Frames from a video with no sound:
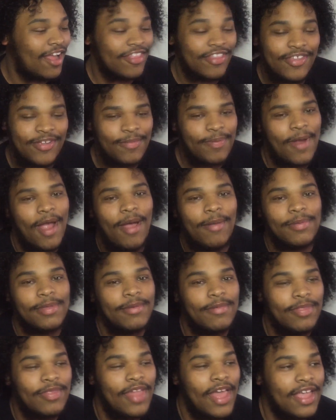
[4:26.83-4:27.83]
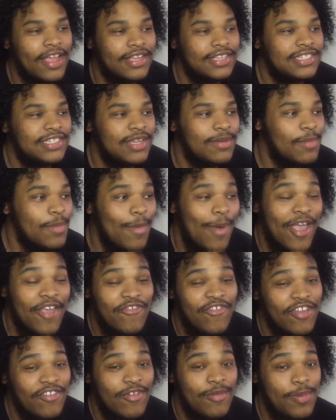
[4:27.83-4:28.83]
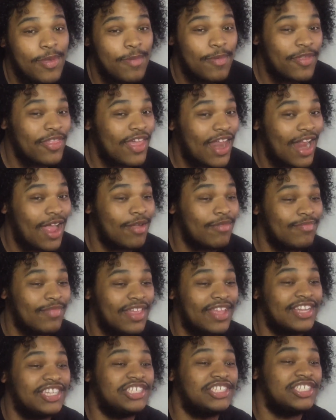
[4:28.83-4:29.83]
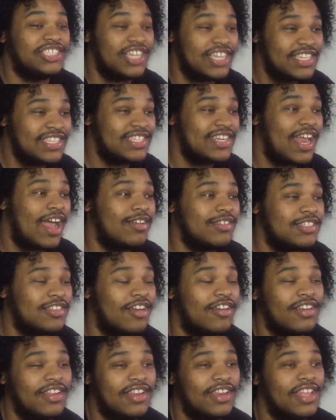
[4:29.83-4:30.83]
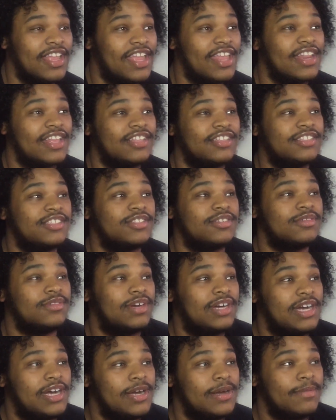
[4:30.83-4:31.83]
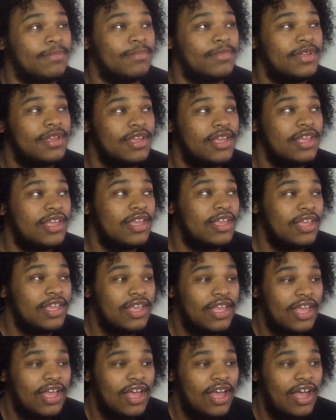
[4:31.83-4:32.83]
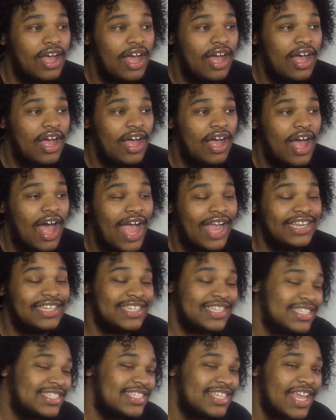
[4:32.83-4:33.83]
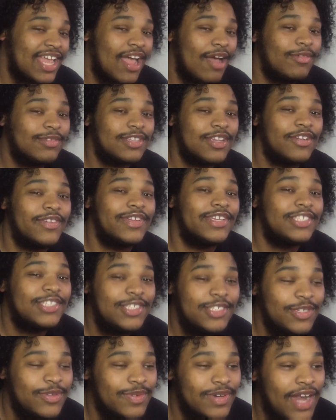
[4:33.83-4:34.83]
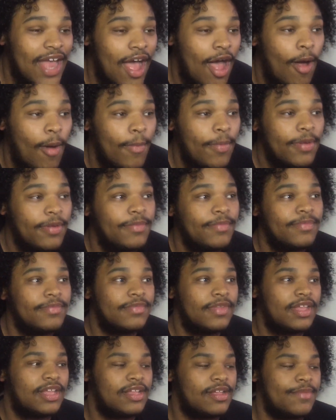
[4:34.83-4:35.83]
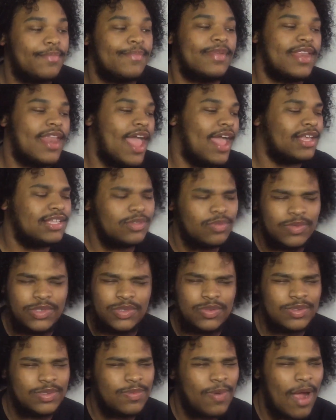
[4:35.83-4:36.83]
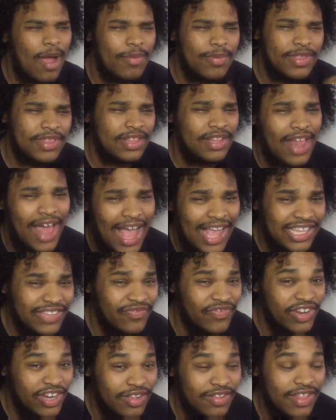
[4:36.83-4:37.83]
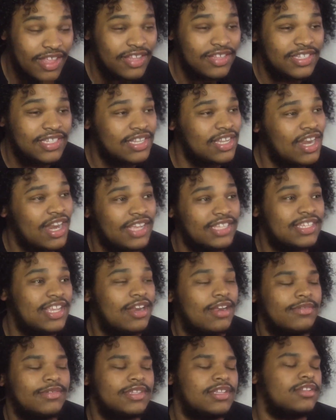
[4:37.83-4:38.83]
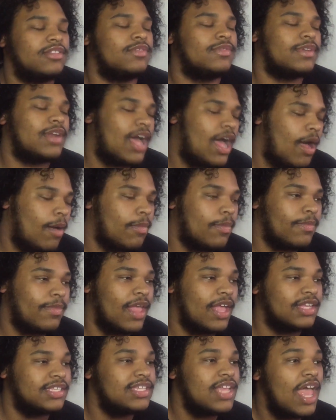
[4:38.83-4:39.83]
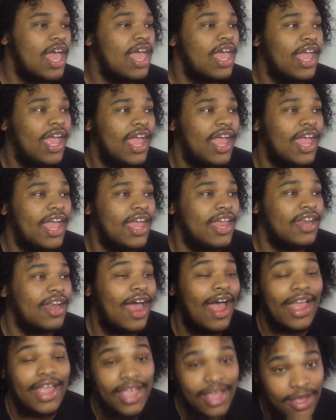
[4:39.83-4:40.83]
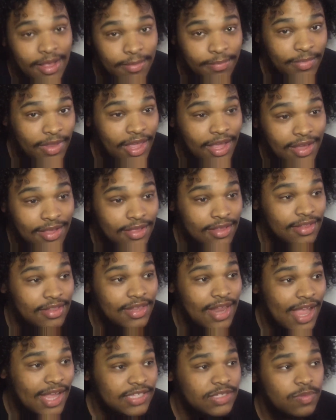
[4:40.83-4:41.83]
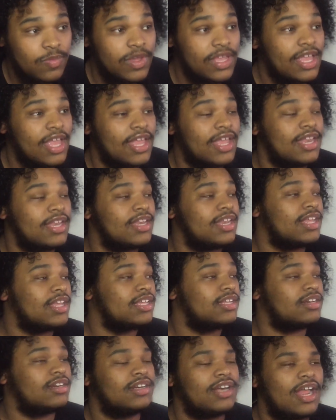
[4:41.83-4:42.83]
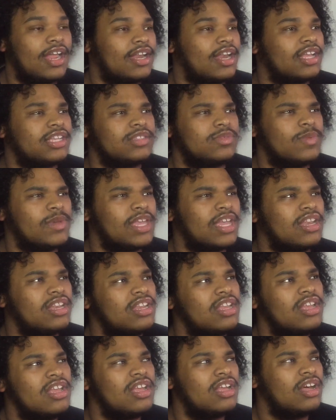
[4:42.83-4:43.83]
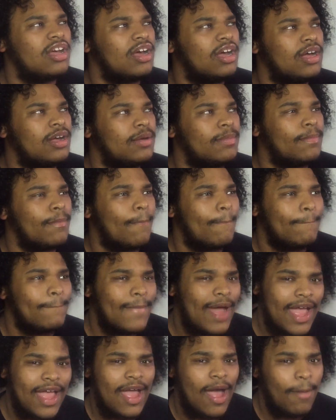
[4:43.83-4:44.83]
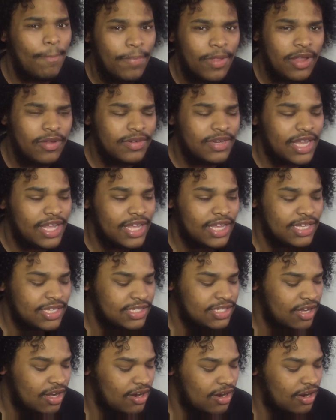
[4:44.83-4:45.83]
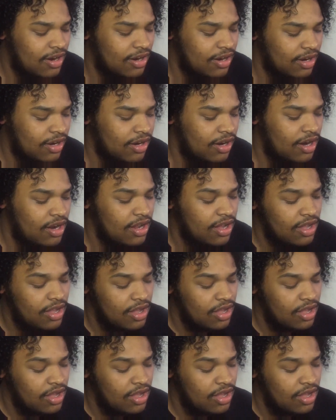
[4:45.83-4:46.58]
they're probably, like, some of my favorite people that I'm, like, just now starting to get into. I did say I was going to do an album, next, which was probably the last video that you seen. I said I was going to do an album next, and I am, like, next weekend, or not next weekend. My upload days are